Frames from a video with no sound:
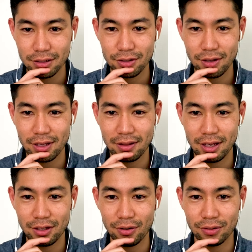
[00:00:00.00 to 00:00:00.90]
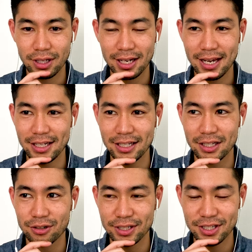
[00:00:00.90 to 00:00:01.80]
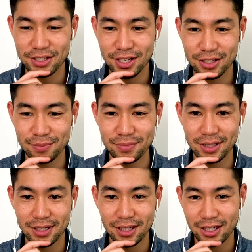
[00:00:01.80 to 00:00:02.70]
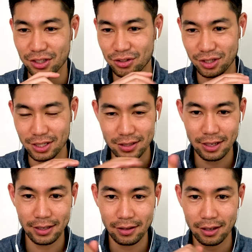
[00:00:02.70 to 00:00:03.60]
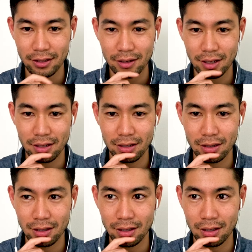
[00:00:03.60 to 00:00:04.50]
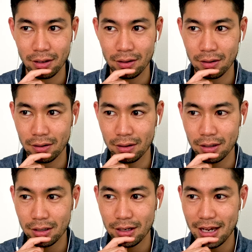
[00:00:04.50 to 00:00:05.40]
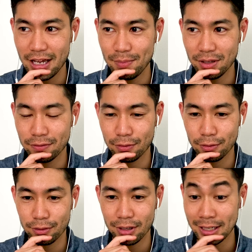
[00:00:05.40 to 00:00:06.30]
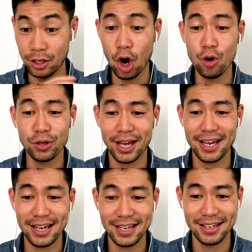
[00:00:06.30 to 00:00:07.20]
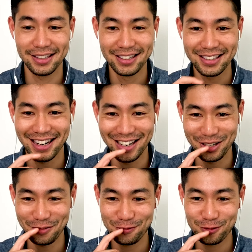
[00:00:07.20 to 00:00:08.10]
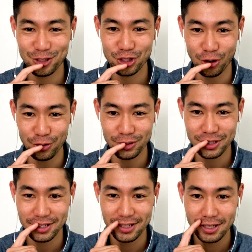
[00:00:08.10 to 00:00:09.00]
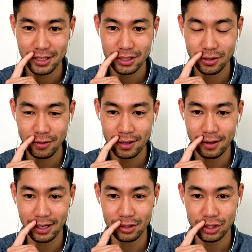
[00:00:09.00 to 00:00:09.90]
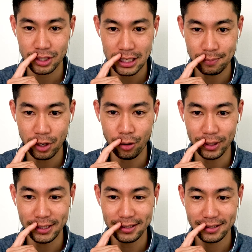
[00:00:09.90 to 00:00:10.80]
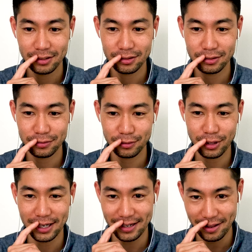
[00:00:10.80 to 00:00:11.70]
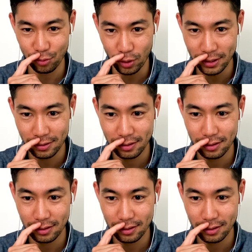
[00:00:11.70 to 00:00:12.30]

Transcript: So then they don't get any criticism. It just like they are aiming for an okay kind of shows. So then they can just keep going for another one.